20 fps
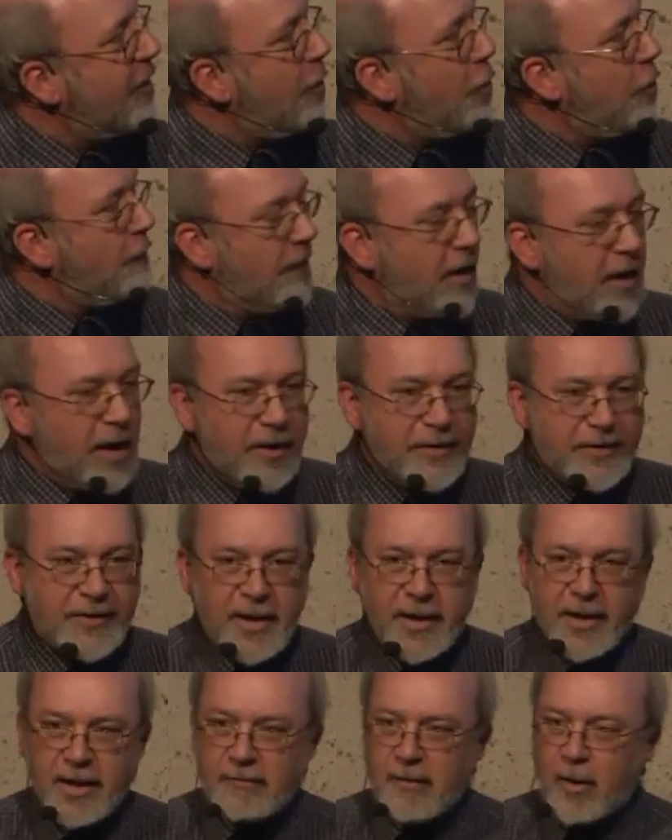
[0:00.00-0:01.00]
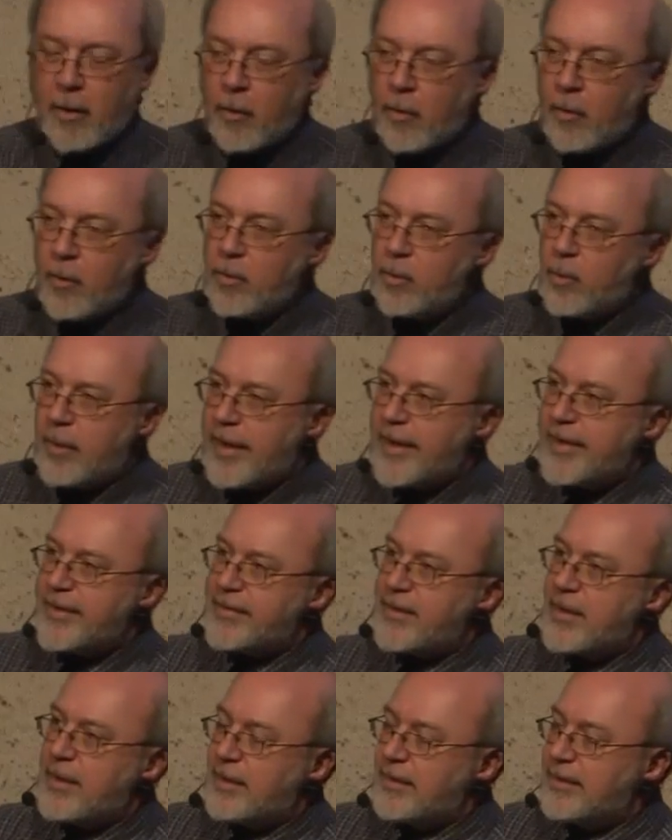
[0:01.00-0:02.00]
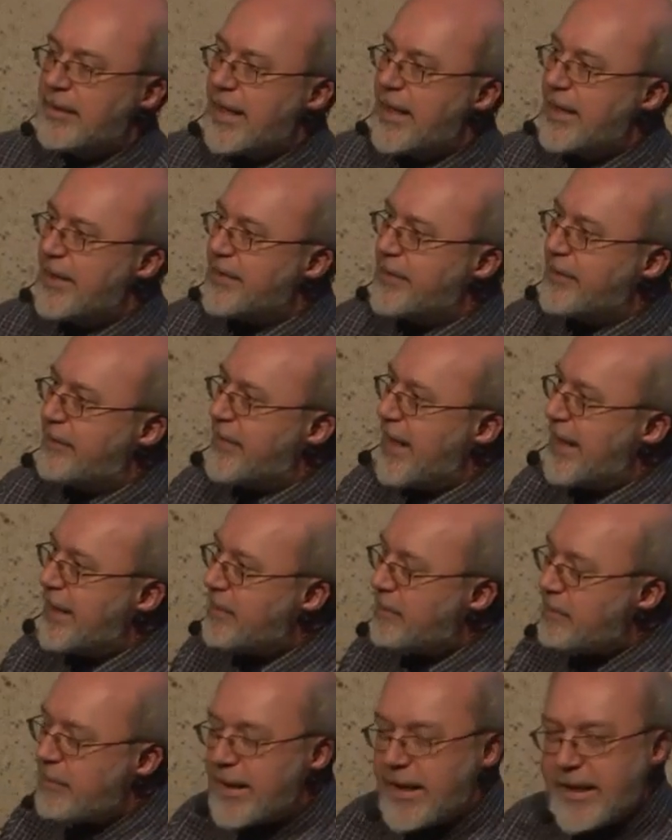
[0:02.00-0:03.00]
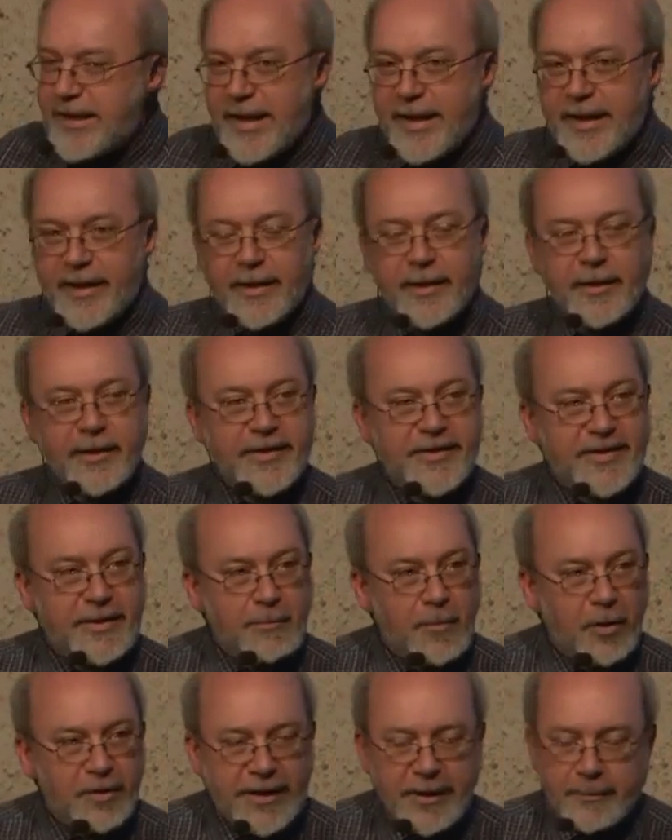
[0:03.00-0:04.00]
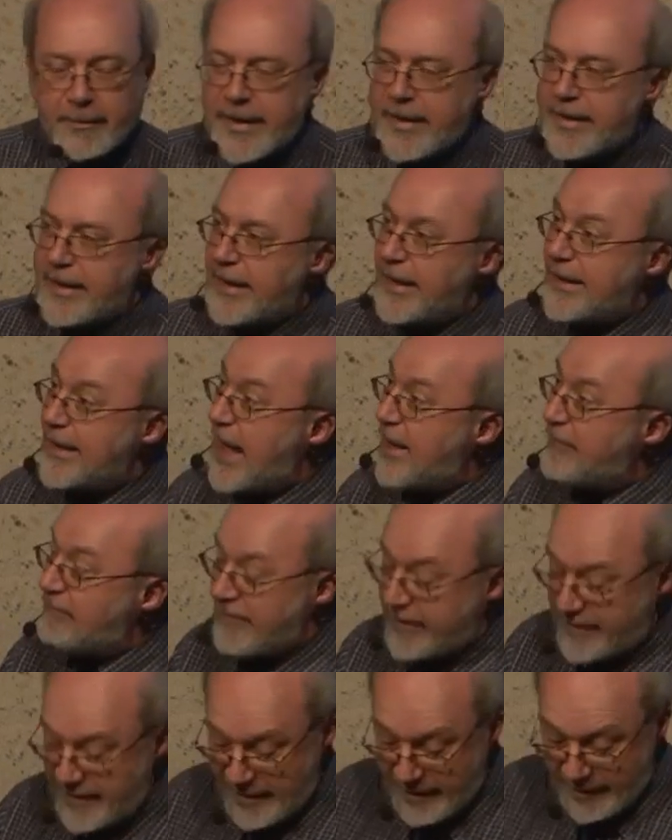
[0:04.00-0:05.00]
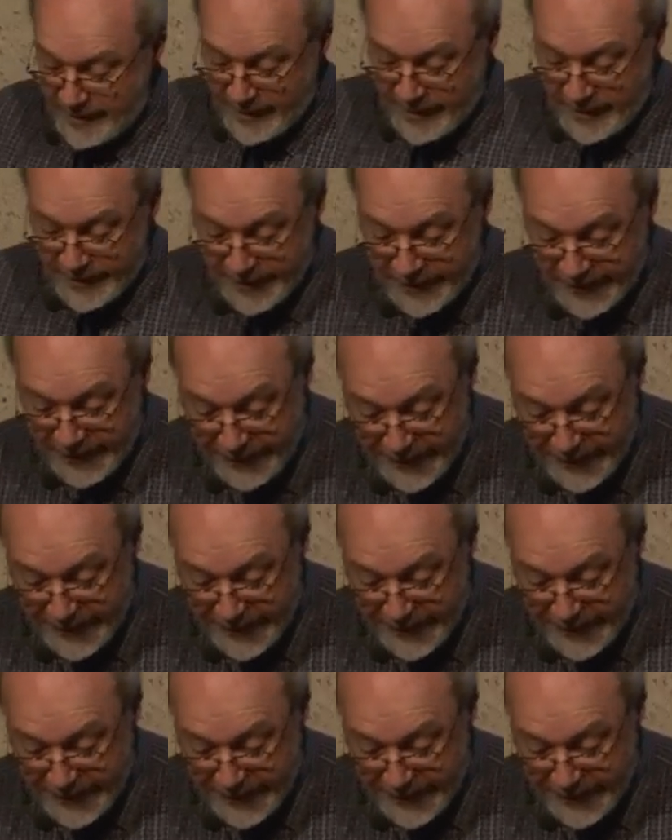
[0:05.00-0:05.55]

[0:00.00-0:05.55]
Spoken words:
or art. There are always layers of hidden meaning, symbolic meaning in everything that